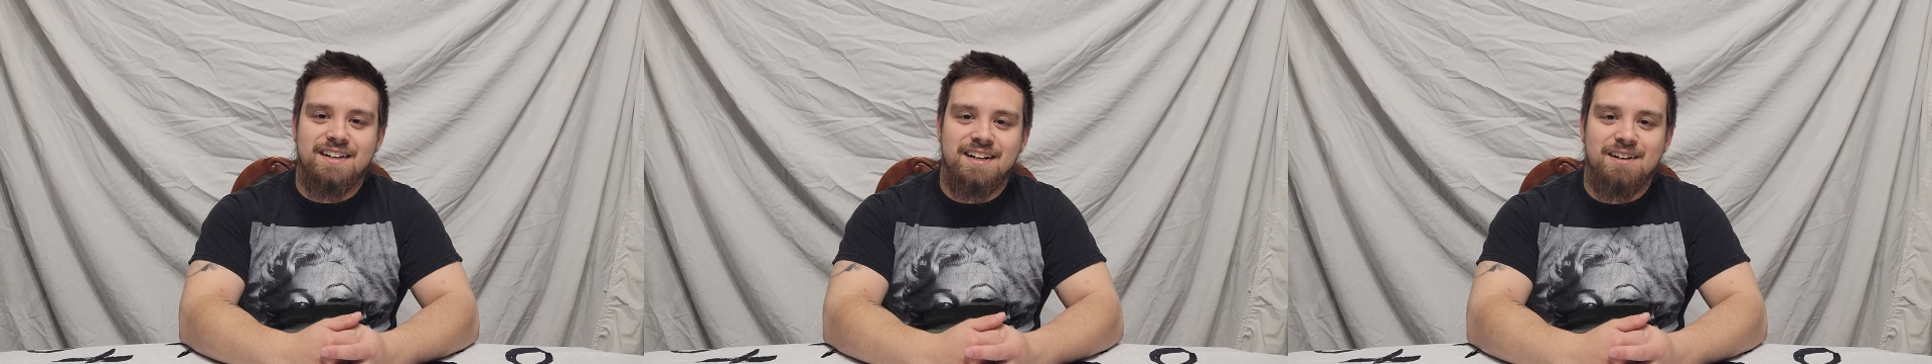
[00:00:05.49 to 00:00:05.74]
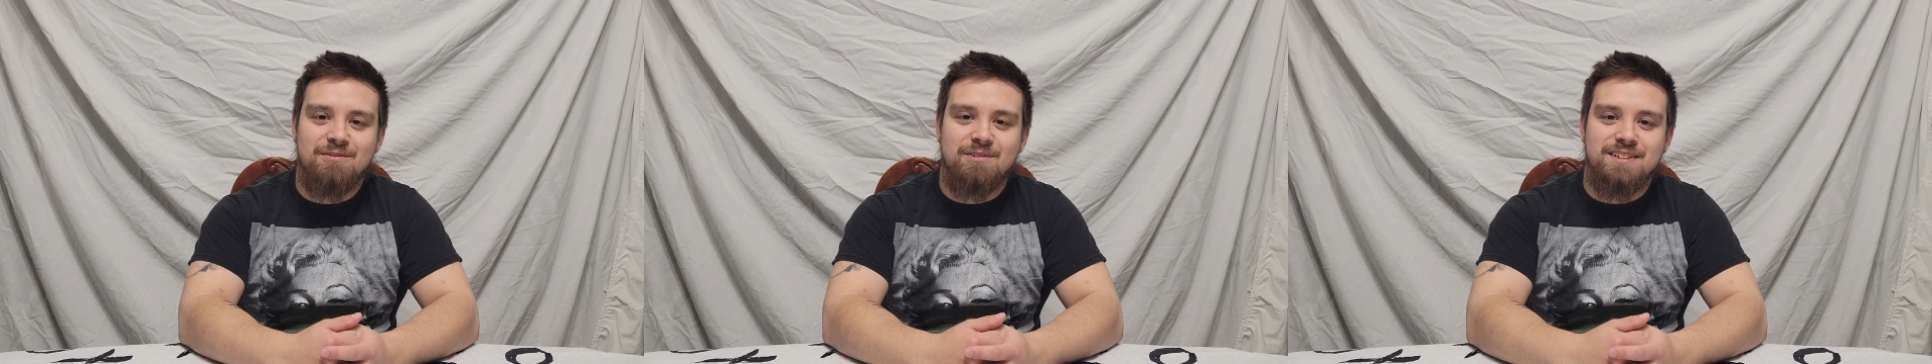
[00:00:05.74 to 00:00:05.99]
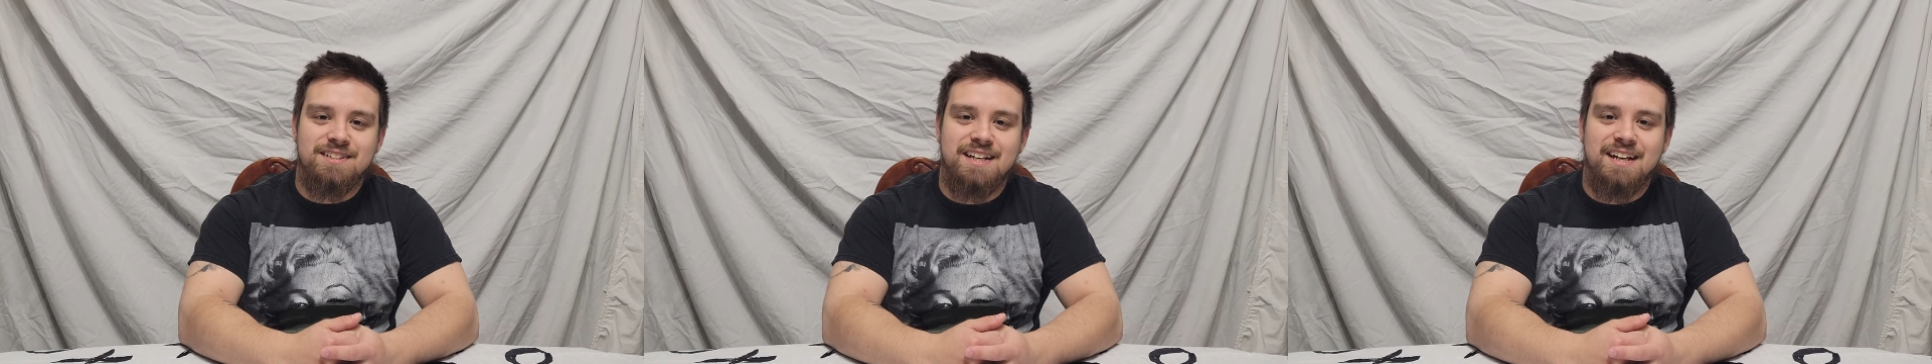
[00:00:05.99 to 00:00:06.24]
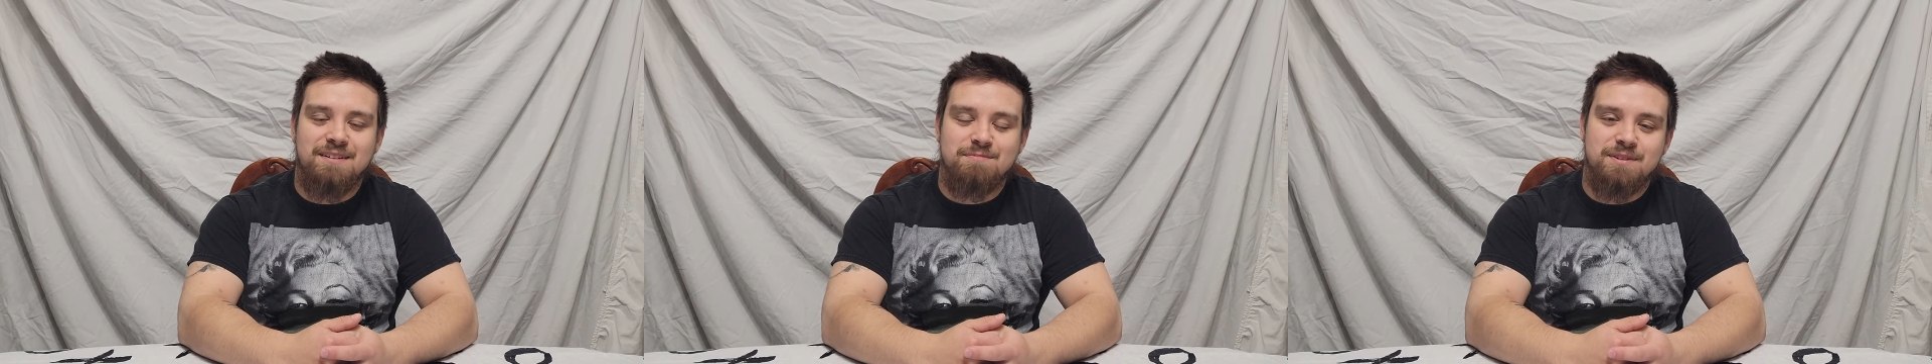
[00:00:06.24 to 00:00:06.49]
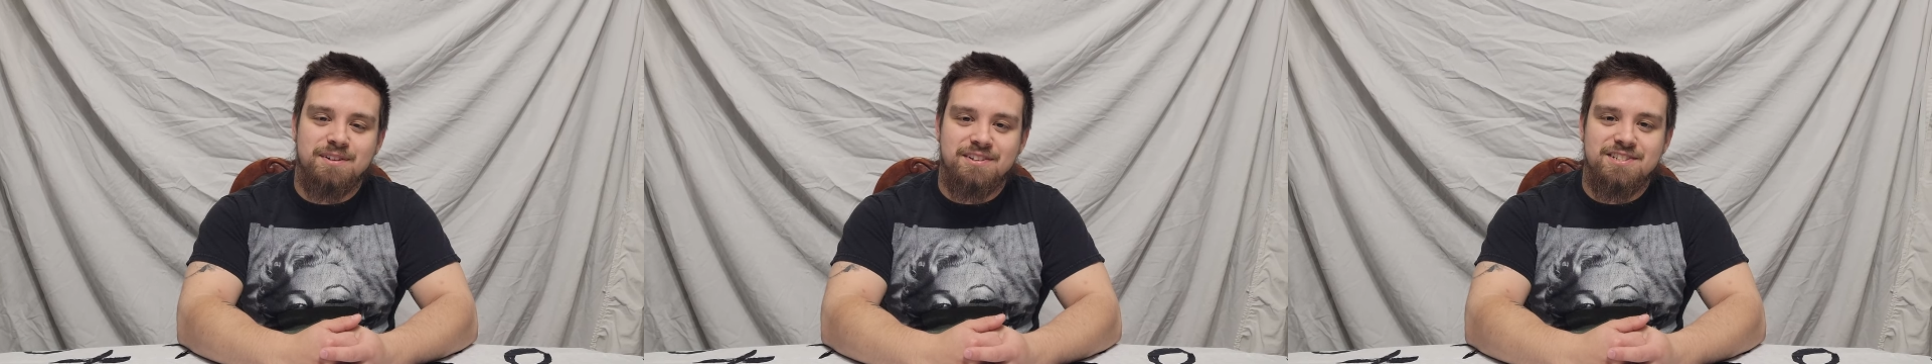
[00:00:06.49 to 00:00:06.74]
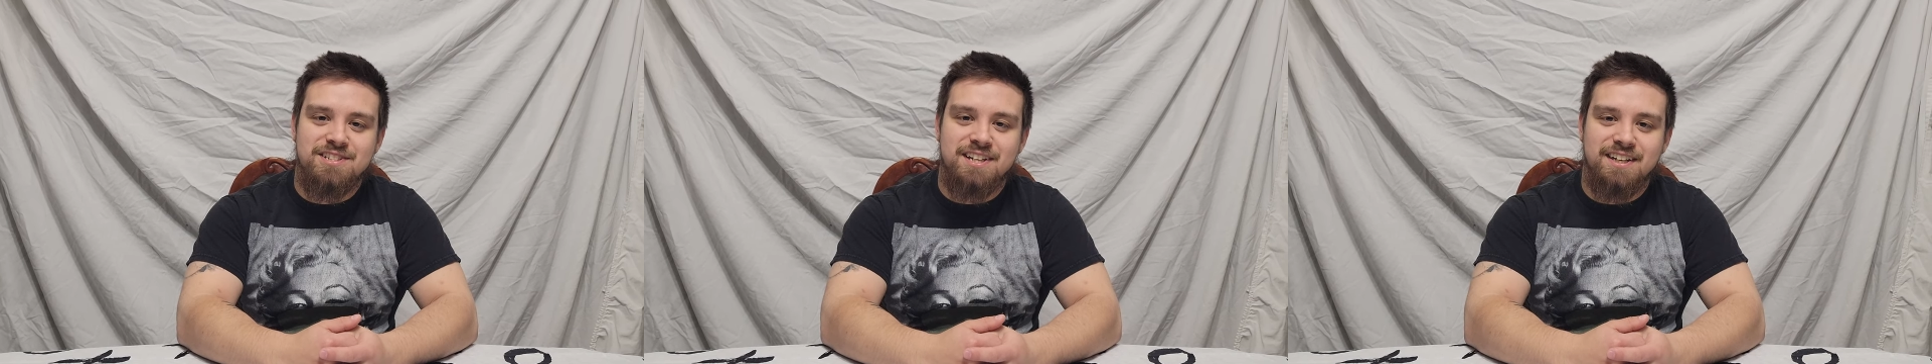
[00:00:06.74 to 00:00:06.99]
I want to happen on the
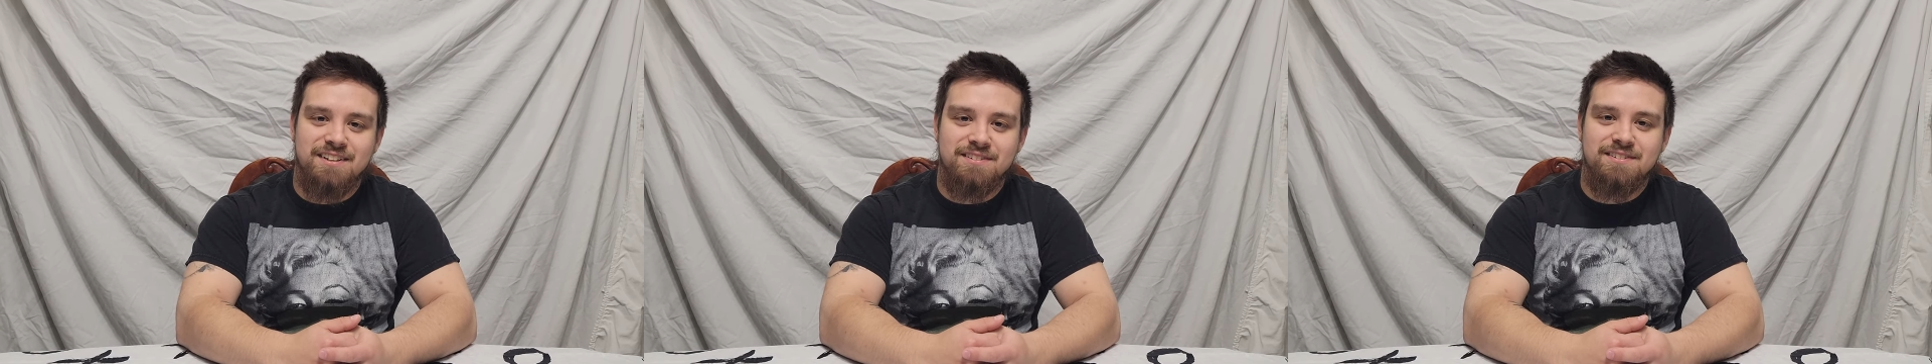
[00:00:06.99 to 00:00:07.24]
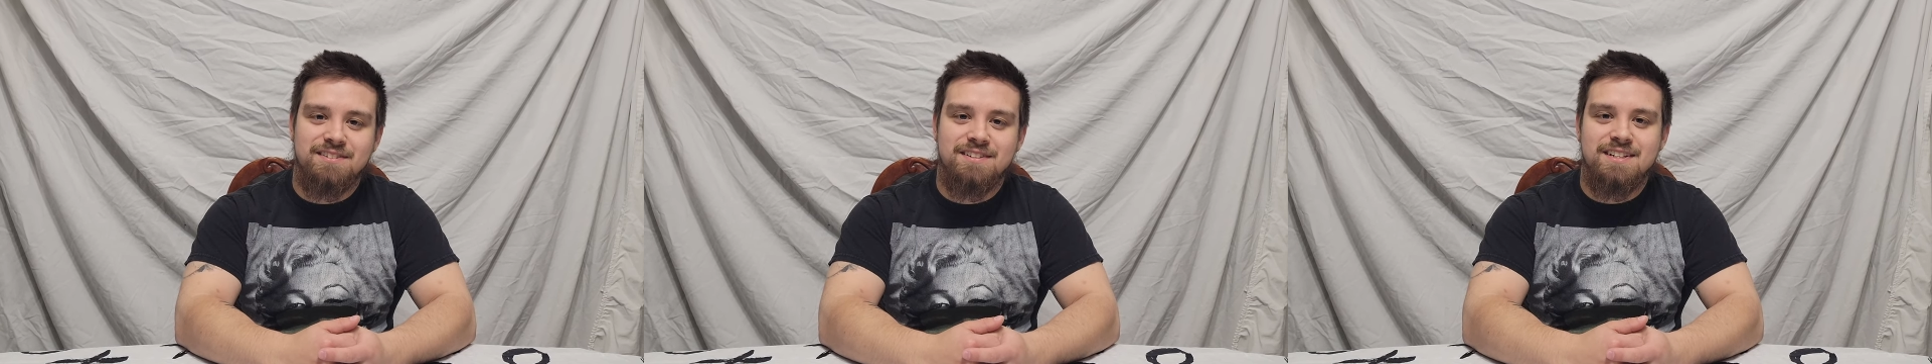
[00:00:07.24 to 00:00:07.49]
channel.